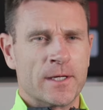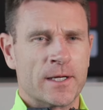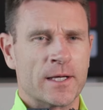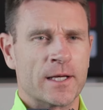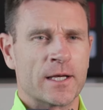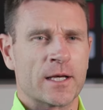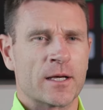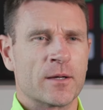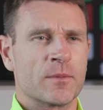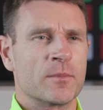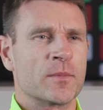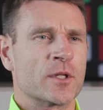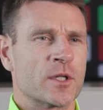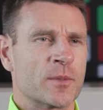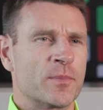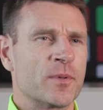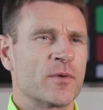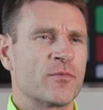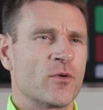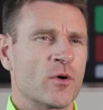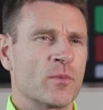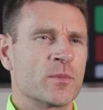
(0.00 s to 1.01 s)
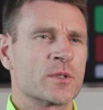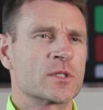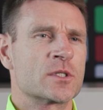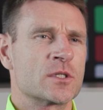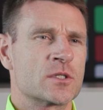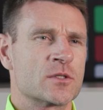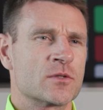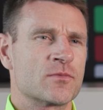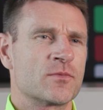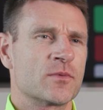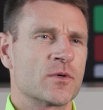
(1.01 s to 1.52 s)
and the
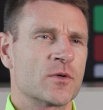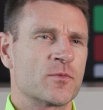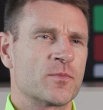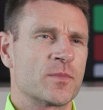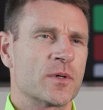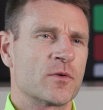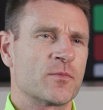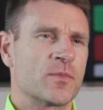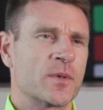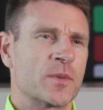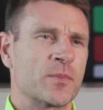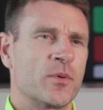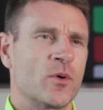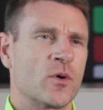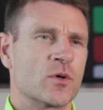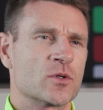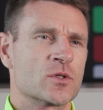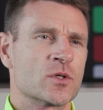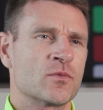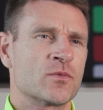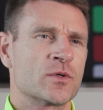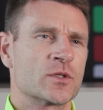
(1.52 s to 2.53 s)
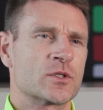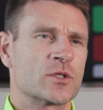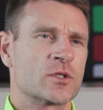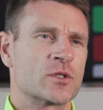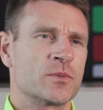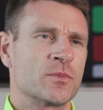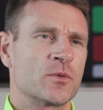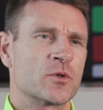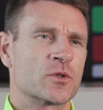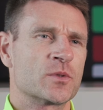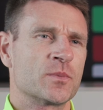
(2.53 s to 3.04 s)
performances have been positive, which
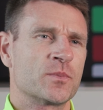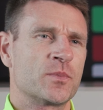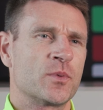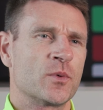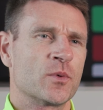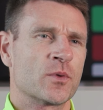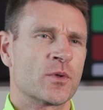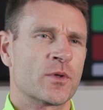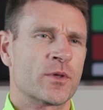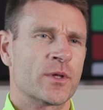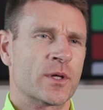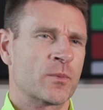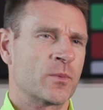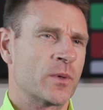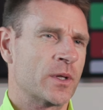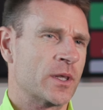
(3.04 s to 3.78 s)
is the most important thing.